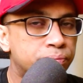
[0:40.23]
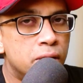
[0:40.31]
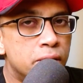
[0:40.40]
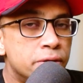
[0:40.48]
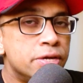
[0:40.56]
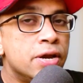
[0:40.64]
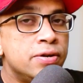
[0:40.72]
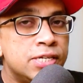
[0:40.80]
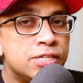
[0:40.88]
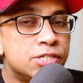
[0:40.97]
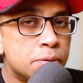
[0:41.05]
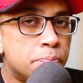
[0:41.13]
Here
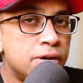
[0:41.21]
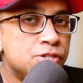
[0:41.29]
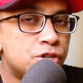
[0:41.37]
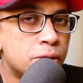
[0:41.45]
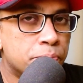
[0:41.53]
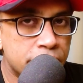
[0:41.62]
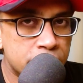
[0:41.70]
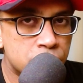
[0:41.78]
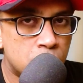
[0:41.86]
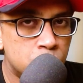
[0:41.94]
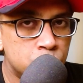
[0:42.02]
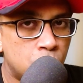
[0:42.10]
is a step-by-step -step
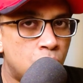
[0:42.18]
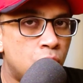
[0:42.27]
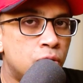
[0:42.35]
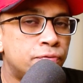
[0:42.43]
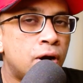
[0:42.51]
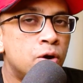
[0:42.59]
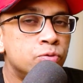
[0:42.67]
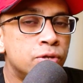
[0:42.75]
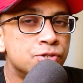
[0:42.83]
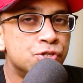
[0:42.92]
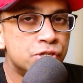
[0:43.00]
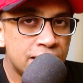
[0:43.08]
breakdown of how
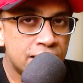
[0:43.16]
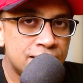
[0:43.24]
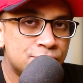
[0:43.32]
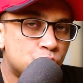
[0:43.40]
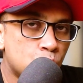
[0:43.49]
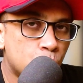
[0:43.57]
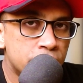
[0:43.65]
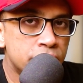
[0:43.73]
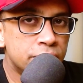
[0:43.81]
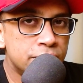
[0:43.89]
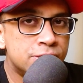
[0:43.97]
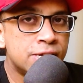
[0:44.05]
the CLS
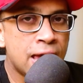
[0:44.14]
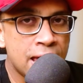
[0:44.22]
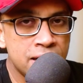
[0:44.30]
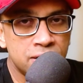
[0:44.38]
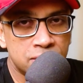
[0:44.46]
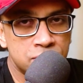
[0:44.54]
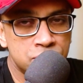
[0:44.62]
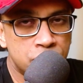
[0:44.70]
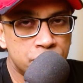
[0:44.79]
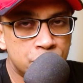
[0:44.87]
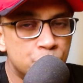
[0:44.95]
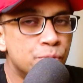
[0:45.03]
token is
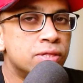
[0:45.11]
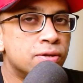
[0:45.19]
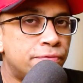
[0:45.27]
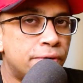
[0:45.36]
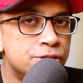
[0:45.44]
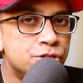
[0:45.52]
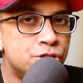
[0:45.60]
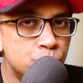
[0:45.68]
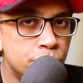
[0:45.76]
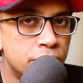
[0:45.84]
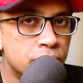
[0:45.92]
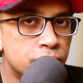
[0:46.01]
handled during the
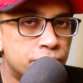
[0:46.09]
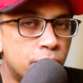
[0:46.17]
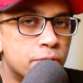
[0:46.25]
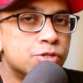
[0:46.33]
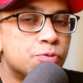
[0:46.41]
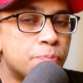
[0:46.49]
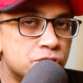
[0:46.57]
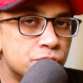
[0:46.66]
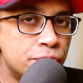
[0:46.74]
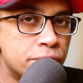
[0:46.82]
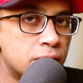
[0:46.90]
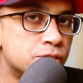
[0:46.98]
fine-tuning for a
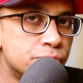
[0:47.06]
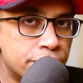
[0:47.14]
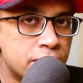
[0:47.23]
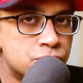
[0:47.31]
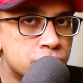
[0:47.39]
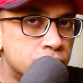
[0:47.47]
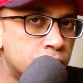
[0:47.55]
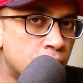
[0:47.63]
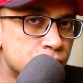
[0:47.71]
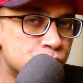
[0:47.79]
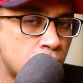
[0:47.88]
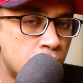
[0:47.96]
specific classification
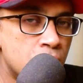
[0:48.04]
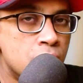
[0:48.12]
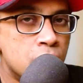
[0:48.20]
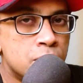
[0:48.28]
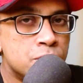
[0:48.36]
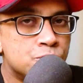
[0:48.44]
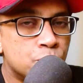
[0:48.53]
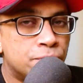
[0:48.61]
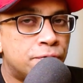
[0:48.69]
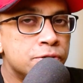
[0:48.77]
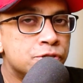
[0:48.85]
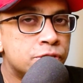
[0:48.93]
task. So
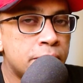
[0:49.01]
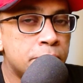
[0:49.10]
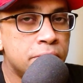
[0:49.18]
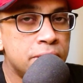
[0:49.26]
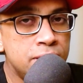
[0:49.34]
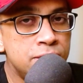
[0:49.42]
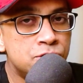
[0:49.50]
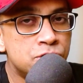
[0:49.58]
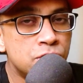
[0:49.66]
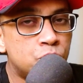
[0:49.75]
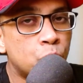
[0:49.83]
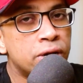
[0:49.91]
the first step
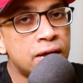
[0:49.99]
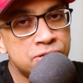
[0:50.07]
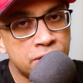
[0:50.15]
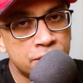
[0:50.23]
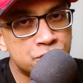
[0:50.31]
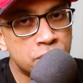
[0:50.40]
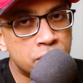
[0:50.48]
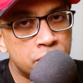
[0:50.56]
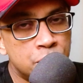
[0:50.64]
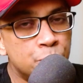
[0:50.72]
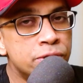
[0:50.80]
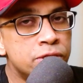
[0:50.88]
is uh, tokenization.
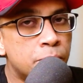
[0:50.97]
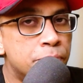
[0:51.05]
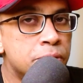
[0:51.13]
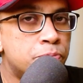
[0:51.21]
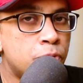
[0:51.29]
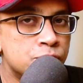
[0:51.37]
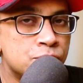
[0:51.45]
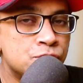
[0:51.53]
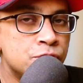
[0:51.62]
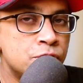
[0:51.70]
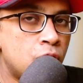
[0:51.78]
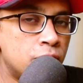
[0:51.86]
During the
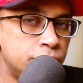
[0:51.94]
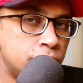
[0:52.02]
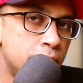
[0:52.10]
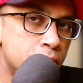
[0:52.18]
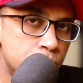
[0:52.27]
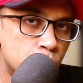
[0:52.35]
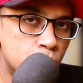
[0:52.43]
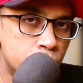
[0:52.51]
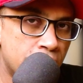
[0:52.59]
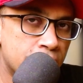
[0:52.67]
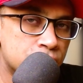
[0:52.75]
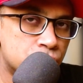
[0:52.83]
pre-processing of the input
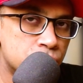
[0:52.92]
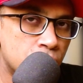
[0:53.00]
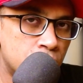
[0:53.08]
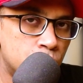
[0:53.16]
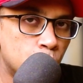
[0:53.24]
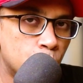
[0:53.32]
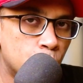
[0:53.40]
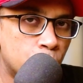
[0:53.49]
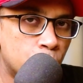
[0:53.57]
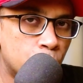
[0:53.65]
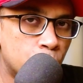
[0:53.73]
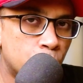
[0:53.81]
text, the
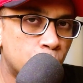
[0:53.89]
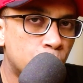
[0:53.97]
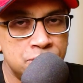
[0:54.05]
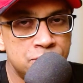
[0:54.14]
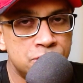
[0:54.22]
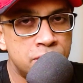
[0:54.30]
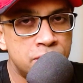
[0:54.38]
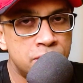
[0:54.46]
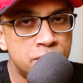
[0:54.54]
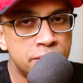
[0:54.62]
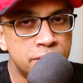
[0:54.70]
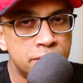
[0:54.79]
tokenizer
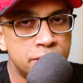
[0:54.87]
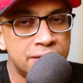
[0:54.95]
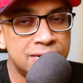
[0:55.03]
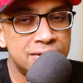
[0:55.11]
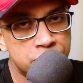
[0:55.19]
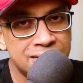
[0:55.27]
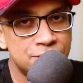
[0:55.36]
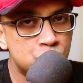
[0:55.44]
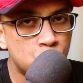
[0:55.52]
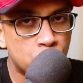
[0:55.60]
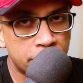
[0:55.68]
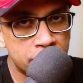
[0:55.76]
inserts the CLS
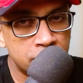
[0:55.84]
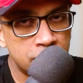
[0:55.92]
token